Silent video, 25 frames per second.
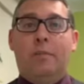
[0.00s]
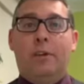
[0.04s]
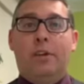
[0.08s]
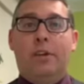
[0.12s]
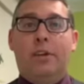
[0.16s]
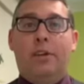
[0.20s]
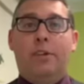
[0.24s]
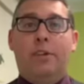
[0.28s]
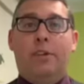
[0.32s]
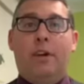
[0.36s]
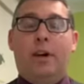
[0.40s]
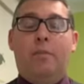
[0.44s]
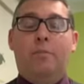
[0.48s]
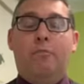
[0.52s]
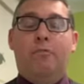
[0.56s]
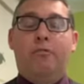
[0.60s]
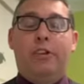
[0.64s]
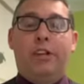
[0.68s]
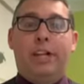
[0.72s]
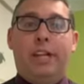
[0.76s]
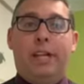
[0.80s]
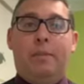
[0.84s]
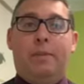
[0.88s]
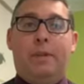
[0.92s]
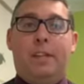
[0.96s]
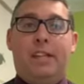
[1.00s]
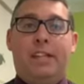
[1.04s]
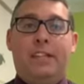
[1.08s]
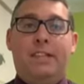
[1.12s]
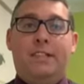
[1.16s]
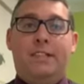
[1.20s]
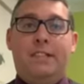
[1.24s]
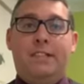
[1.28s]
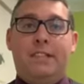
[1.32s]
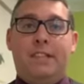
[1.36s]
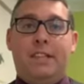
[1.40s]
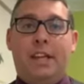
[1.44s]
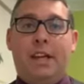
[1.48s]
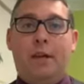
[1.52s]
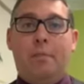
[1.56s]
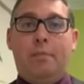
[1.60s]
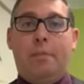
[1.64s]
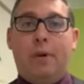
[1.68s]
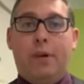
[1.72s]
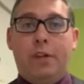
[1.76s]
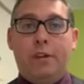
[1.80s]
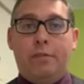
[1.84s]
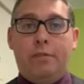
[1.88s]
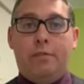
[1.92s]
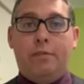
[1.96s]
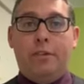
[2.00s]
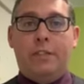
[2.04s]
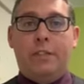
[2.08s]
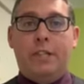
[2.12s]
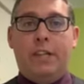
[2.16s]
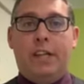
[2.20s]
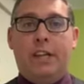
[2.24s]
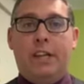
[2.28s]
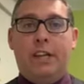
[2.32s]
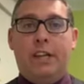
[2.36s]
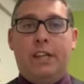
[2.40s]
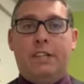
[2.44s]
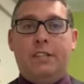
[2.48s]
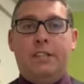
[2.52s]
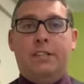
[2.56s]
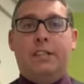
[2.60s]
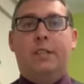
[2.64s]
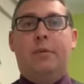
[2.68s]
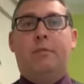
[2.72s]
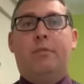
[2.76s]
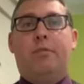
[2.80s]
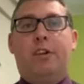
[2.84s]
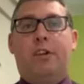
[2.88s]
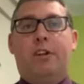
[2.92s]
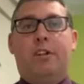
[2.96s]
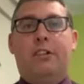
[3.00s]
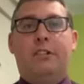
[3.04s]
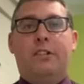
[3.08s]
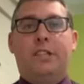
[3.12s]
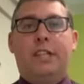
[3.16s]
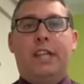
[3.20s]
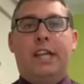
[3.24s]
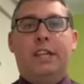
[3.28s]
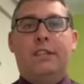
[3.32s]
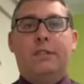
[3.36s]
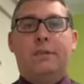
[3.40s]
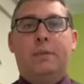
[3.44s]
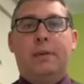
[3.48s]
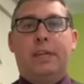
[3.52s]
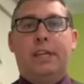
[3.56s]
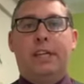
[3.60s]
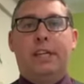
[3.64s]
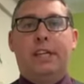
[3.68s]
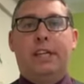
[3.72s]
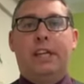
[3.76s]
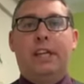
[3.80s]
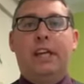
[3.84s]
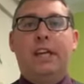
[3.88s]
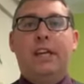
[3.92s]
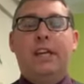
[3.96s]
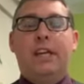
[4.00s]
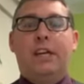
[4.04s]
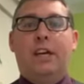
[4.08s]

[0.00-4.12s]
who I'm really pleased to say are both returning to the branch next week,